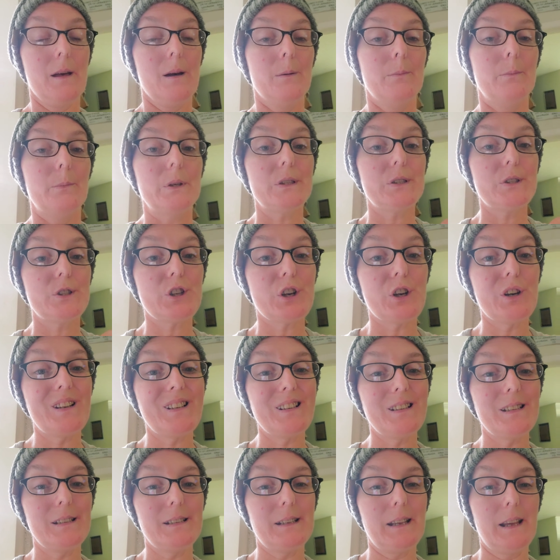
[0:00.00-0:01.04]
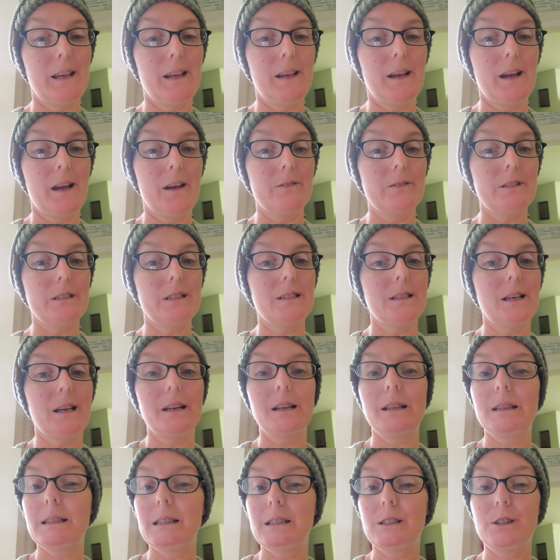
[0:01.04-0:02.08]
But starting today, I've
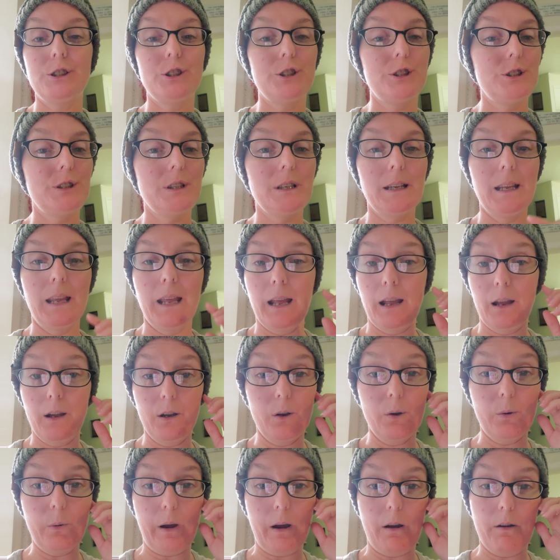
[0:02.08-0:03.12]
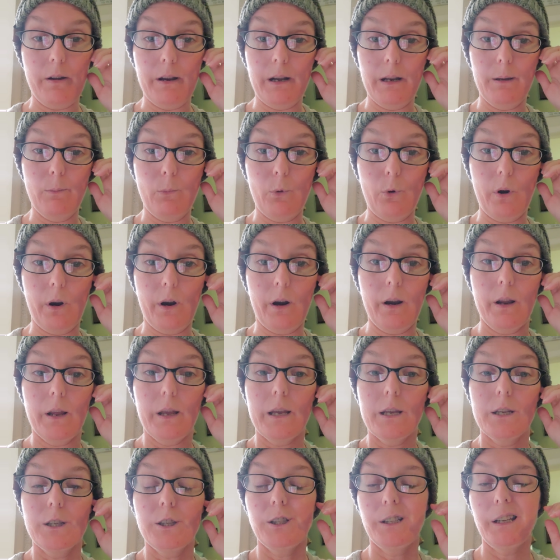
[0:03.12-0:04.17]
decided that she can't go out anymore.
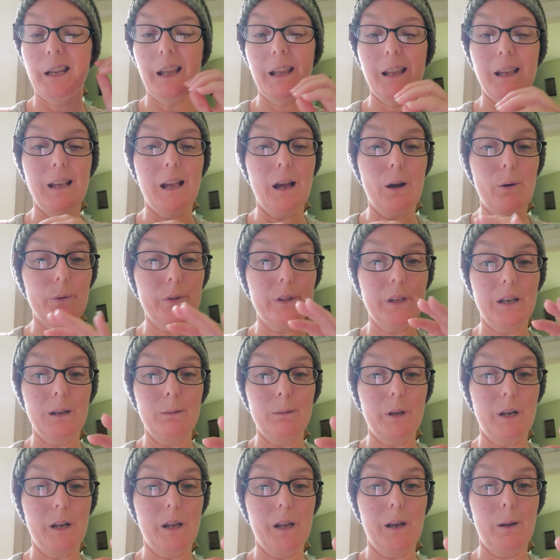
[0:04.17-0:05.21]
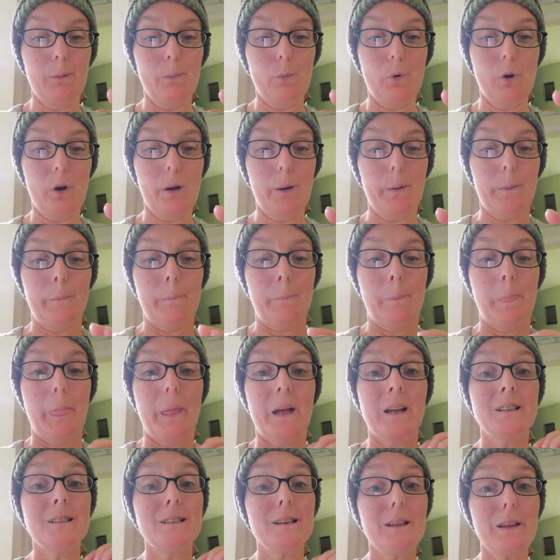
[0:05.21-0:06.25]
She can't hang out with anybody anymore
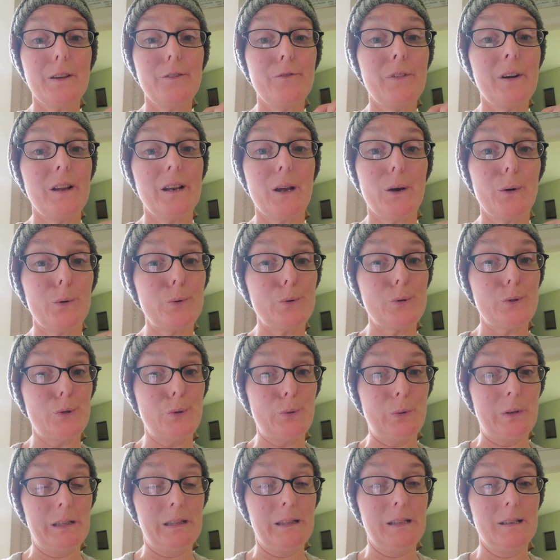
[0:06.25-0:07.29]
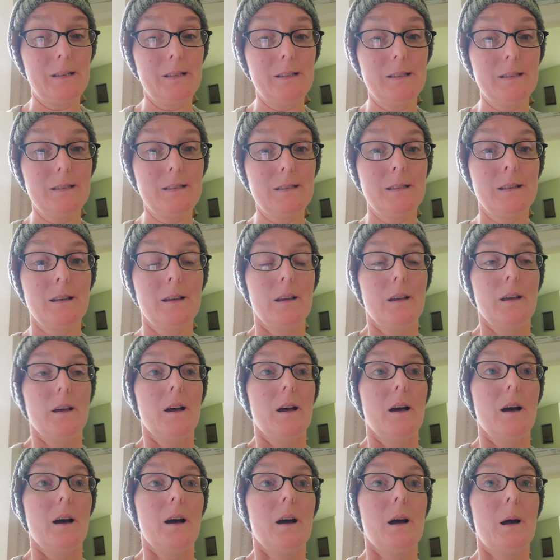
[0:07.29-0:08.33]
until I find out who's doing this.
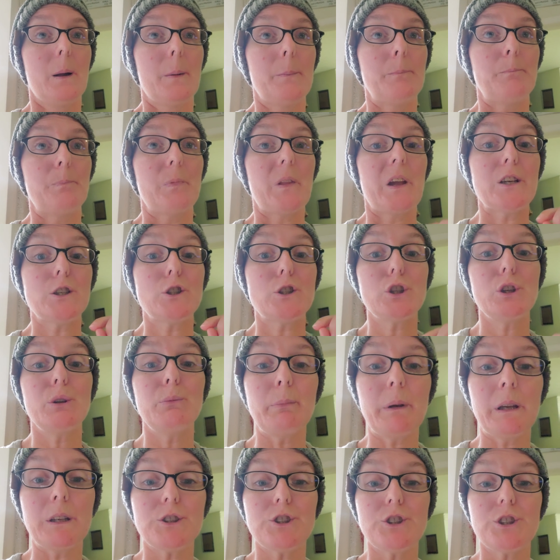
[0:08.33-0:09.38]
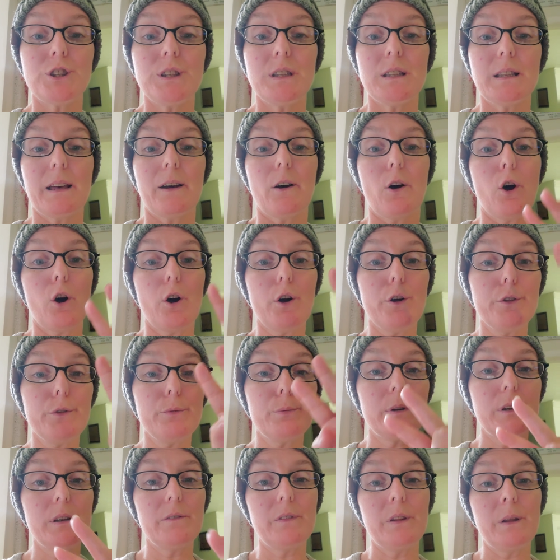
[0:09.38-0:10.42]
I should mention that all
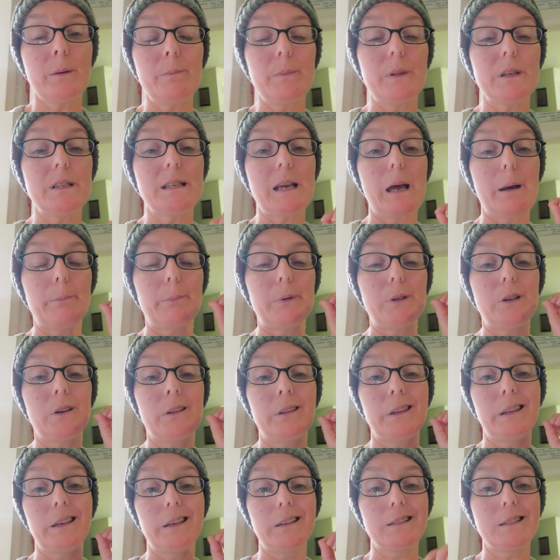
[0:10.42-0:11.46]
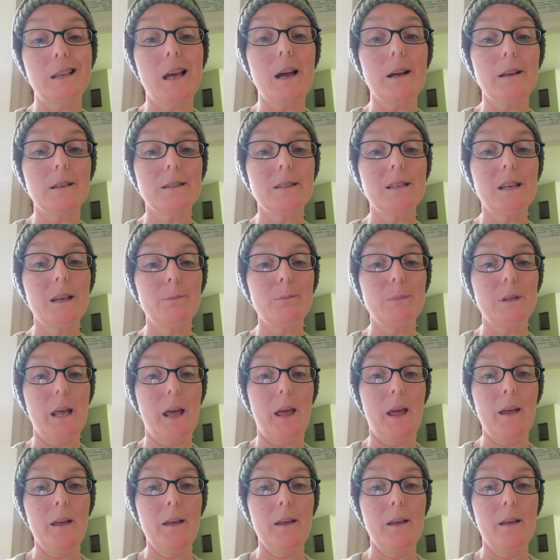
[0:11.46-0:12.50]
3 of them, this happened on the exact same
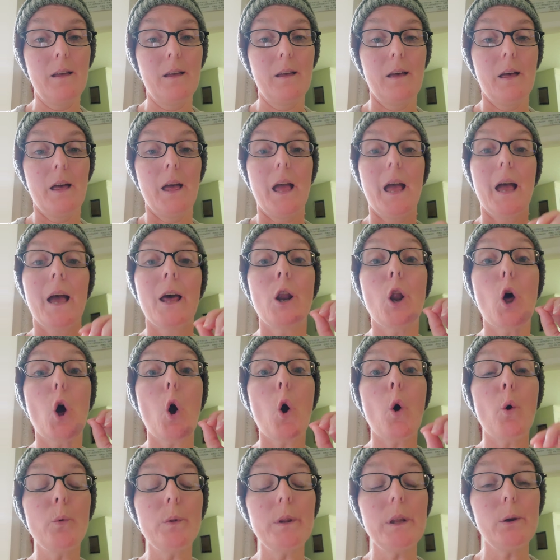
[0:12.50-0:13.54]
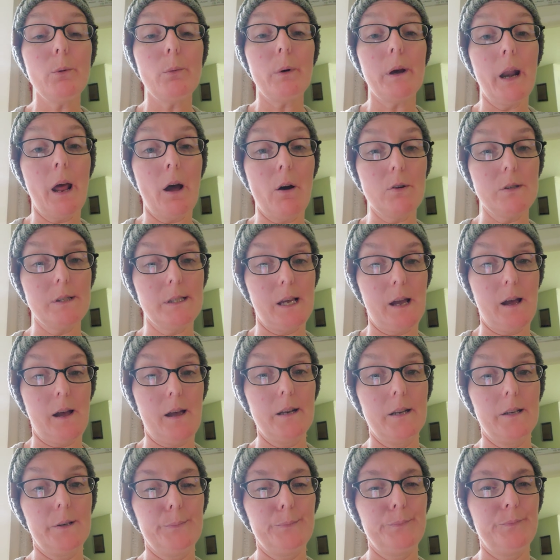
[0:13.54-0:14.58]
day and only went outside.